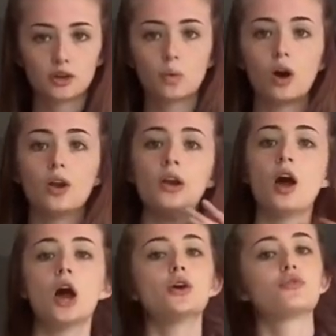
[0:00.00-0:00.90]
one
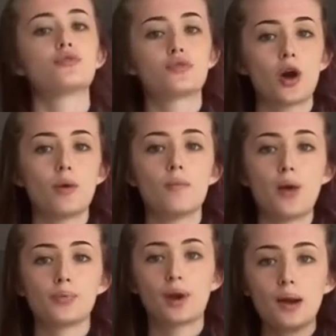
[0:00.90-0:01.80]
from
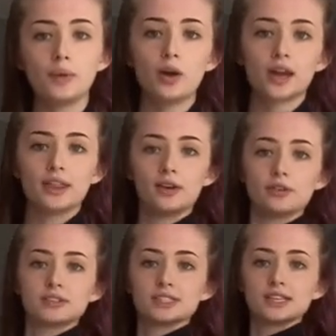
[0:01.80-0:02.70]
Primark. And then
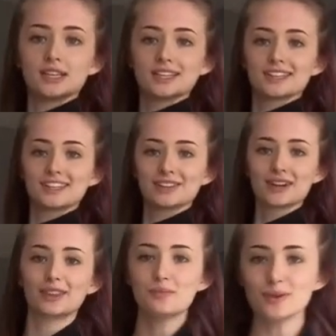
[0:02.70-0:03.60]
obviously we
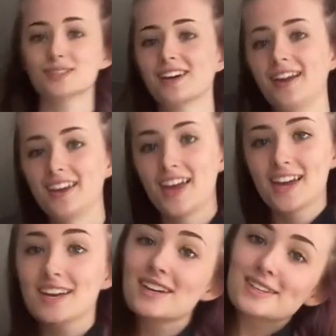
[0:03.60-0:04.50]
get the boots on.
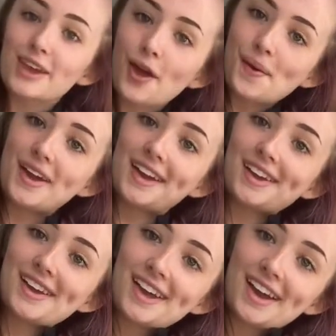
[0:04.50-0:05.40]
So
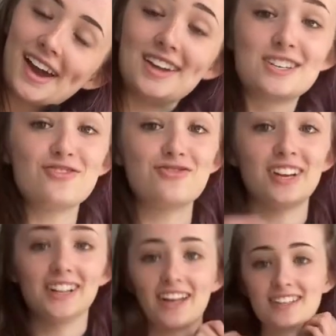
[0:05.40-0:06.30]
I actually
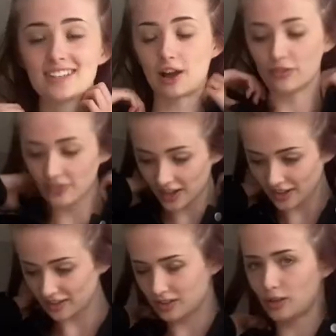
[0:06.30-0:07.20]
really like this
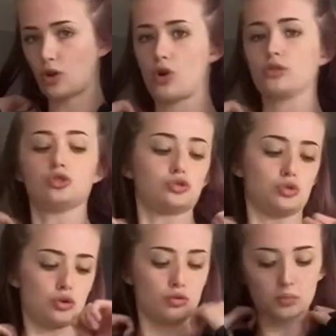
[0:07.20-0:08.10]
outfit. The collar's
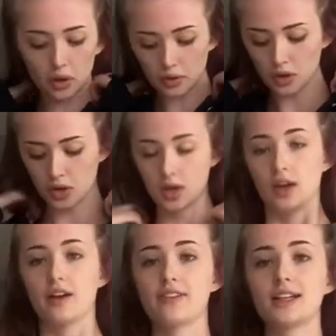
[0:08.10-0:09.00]
stuck up though. I
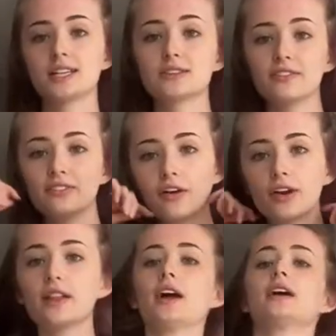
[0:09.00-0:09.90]
feel like it's
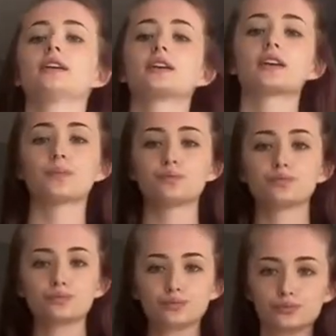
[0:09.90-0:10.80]
very like,
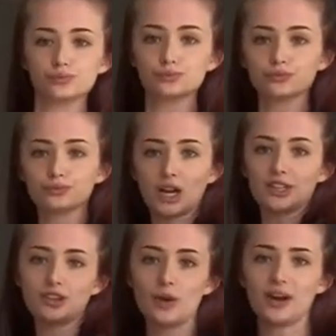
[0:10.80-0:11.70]
I don't know,